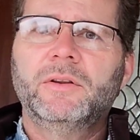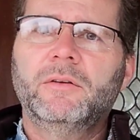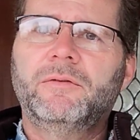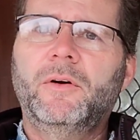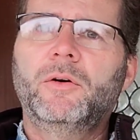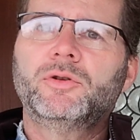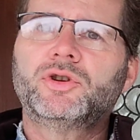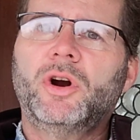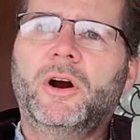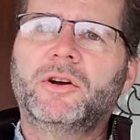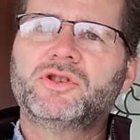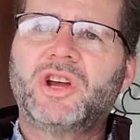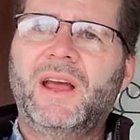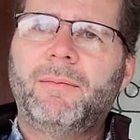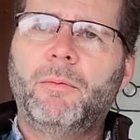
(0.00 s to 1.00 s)
phone
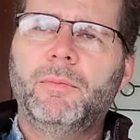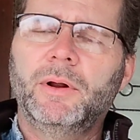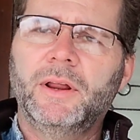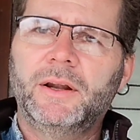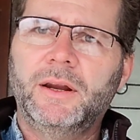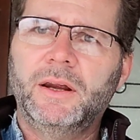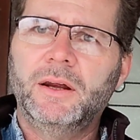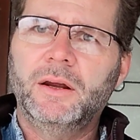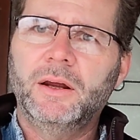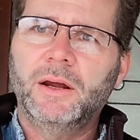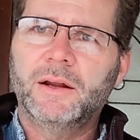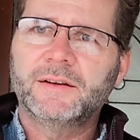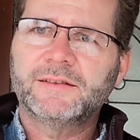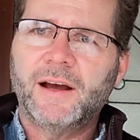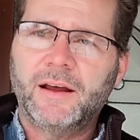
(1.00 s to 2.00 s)
charge capability
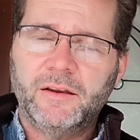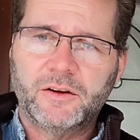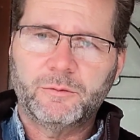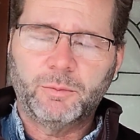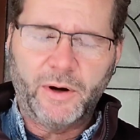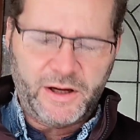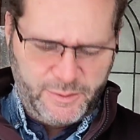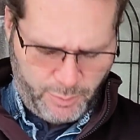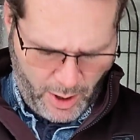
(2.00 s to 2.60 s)
inside this breast